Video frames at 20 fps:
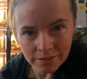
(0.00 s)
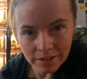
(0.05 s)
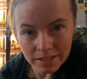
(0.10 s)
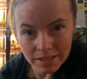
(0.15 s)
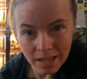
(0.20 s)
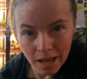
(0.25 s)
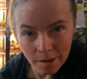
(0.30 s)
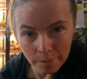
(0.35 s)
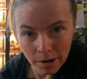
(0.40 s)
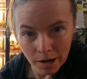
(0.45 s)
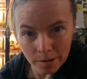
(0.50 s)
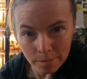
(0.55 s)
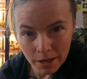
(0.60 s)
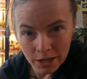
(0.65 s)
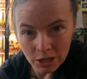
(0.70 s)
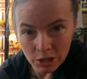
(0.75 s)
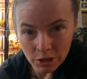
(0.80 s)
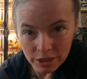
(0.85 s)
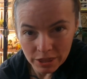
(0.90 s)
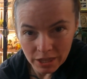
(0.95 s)
because that might
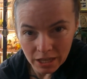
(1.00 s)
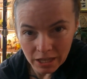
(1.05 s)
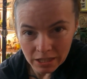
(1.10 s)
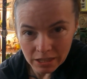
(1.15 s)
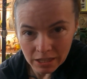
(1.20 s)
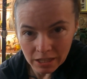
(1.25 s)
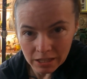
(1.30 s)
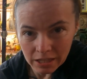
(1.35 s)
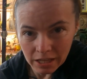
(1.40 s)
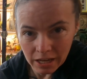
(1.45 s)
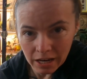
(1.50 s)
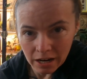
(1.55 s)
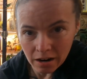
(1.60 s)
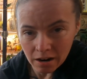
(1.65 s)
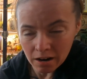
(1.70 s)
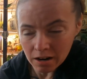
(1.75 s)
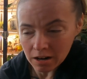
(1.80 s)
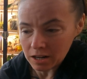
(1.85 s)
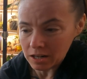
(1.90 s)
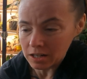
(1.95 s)
make you think that they
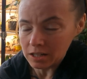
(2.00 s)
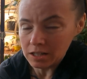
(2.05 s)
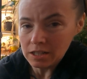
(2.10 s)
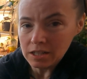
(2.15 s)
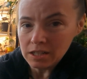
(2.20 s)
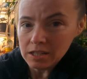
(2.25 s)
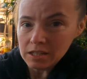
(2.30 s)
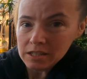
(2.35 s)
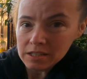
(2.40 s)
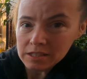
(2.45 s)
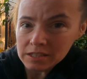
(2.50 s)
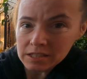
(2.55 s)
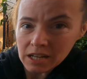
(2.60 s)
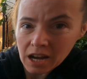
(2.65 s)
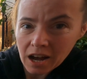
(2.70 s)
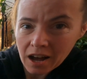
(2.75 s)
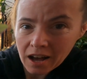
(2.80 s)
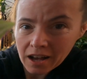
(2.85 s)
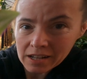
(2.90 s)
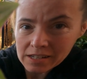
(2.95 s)
are
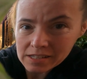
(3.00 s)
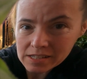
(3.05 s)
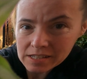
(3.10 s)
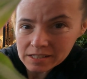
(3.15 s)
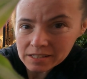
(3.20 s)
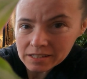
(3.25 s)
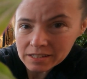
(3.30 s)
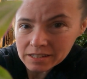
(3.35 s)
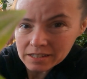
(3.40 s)
not